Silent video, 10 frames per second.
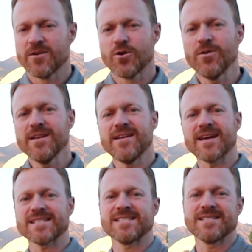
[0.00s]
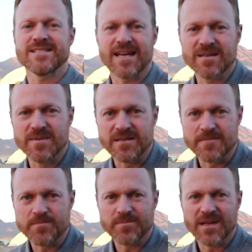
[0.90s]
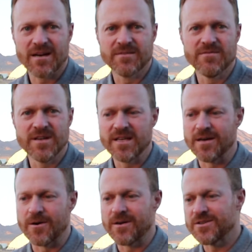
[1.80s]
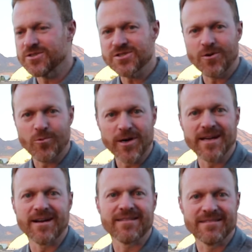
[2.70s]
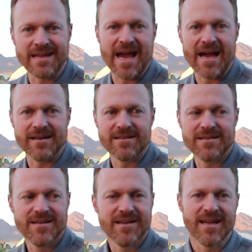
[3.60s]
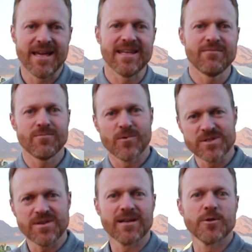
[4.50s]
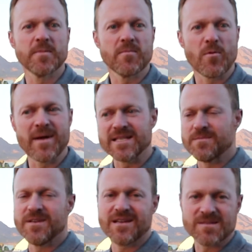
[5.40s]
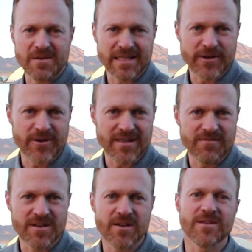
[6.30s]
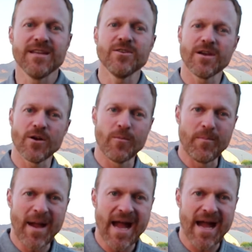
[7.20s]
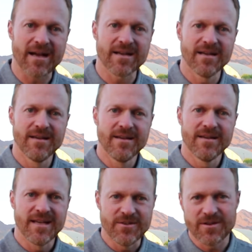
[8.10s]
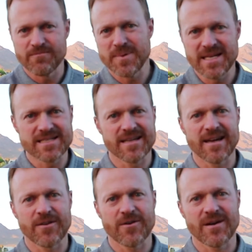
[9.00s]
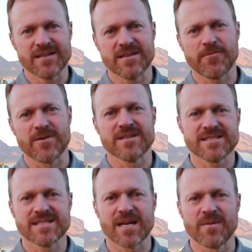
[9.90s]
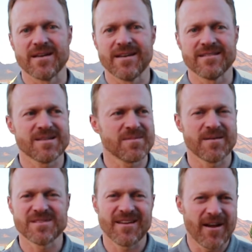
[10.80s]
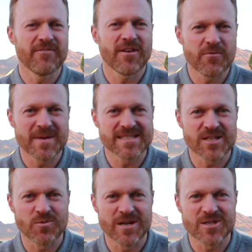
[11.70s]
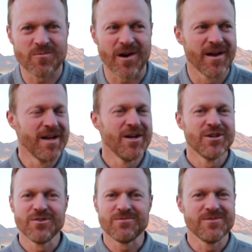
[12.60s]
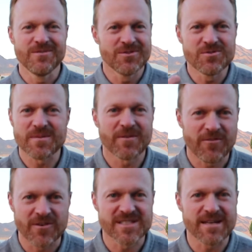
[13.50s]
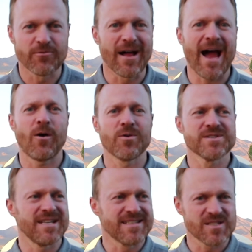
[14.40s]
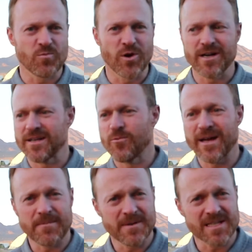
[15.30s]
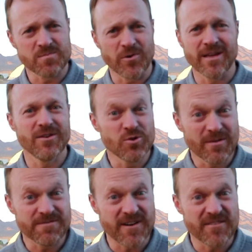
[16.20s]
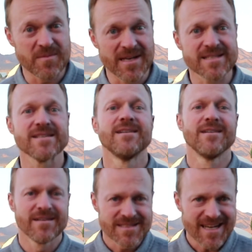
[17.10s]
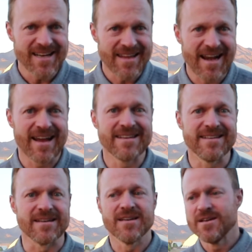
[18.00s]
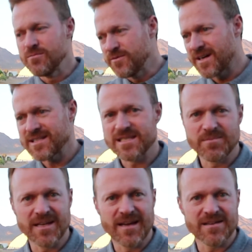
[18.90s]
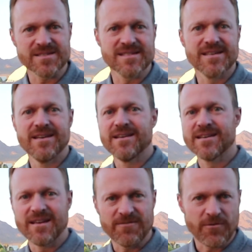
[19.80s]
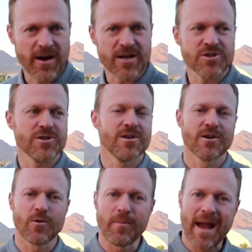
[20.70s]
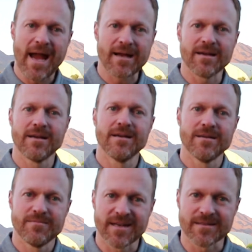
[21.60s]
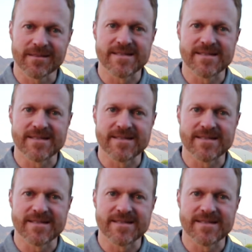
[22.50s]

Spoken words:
go to the next segment of the video and just start working on that. And then once you get a little bit momentum and you get some clarity on the video, then you can go back and you can piece together a different segment. And sometimes, have you ever been in a situation where you do something for several hours and it doesn't work, and you wake up the next morning and you do it in 5 minutes? It's kind of that idea. Move on to something else, get fresh, go back, make it a little